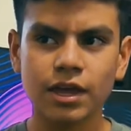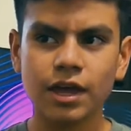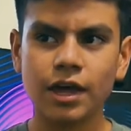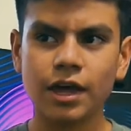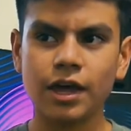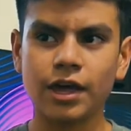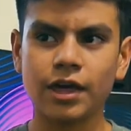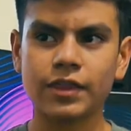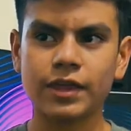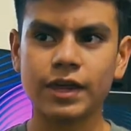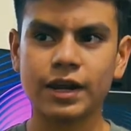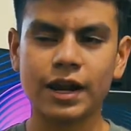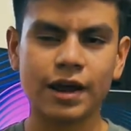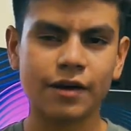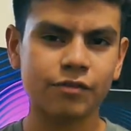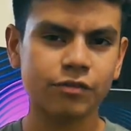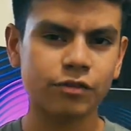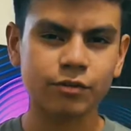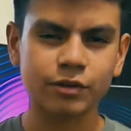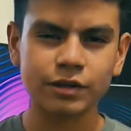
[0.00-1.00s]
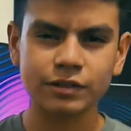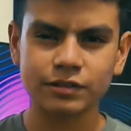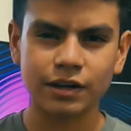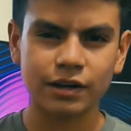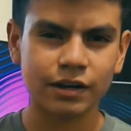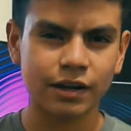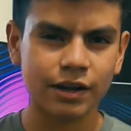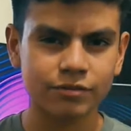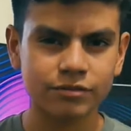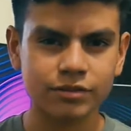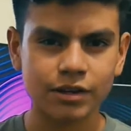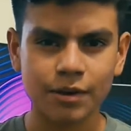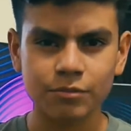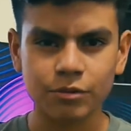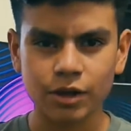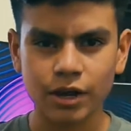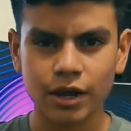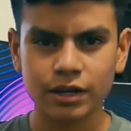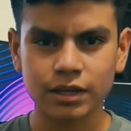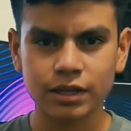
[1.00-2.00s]
and then afterwards I'd have time
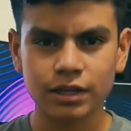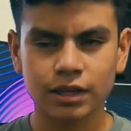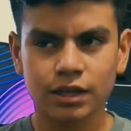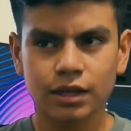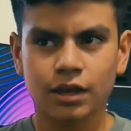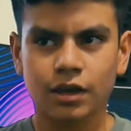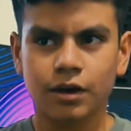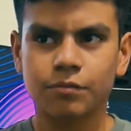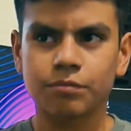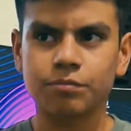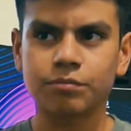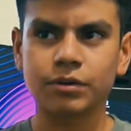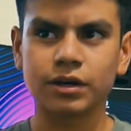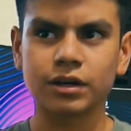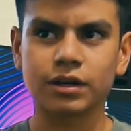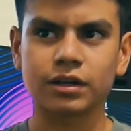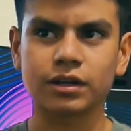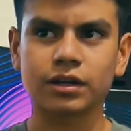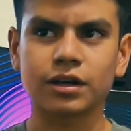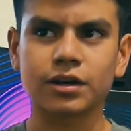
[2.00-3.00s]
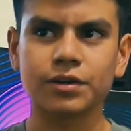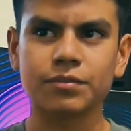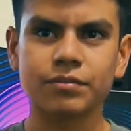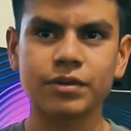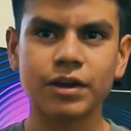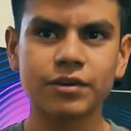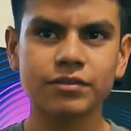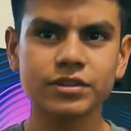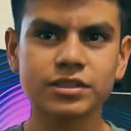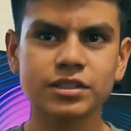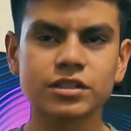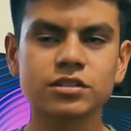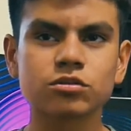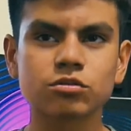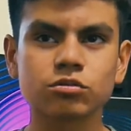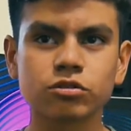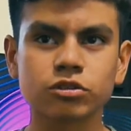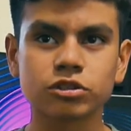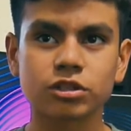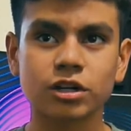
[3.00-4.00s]
to edit. But ever since
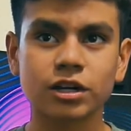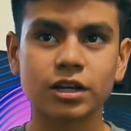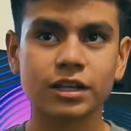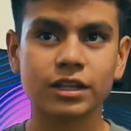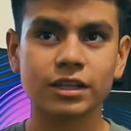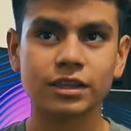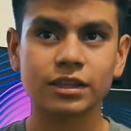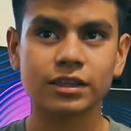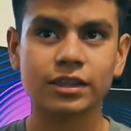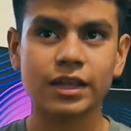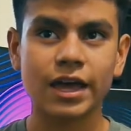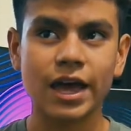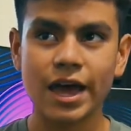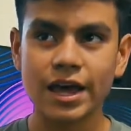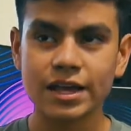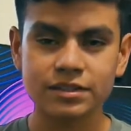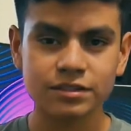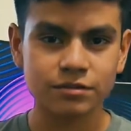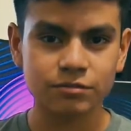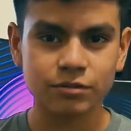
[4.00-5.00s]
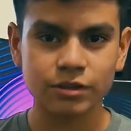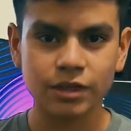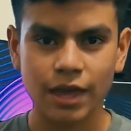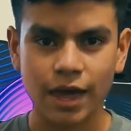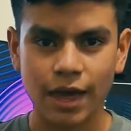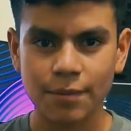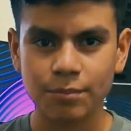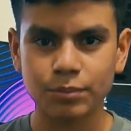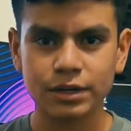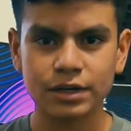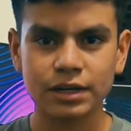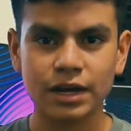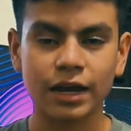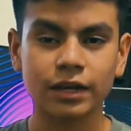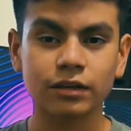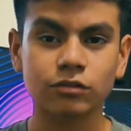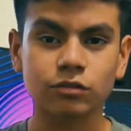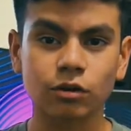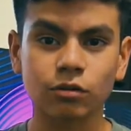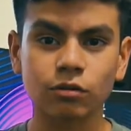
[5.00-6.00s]
school started, that hasn't really happened. I
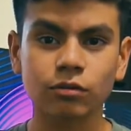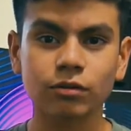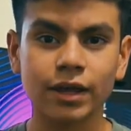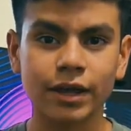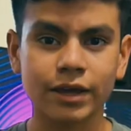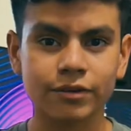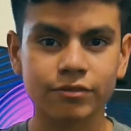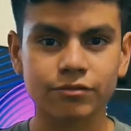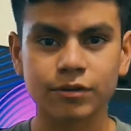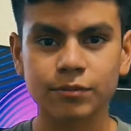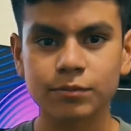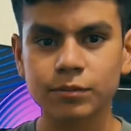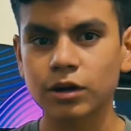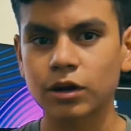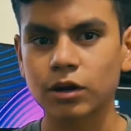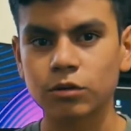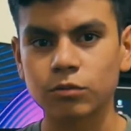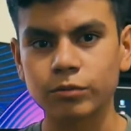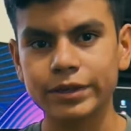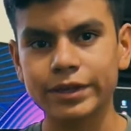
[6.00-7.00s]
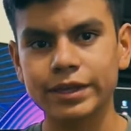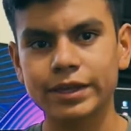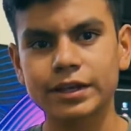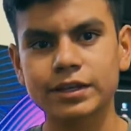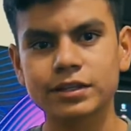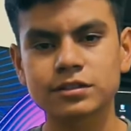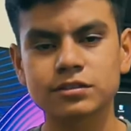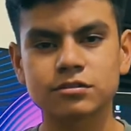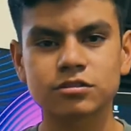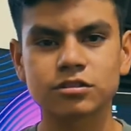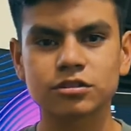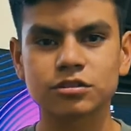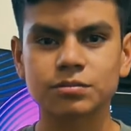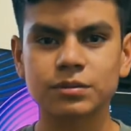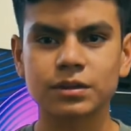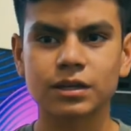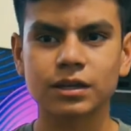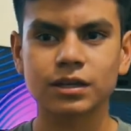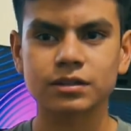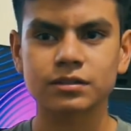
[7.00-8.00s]
don't like filming on weekends just
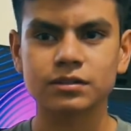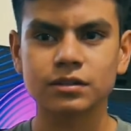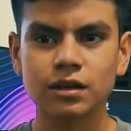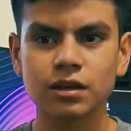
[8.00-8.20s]
because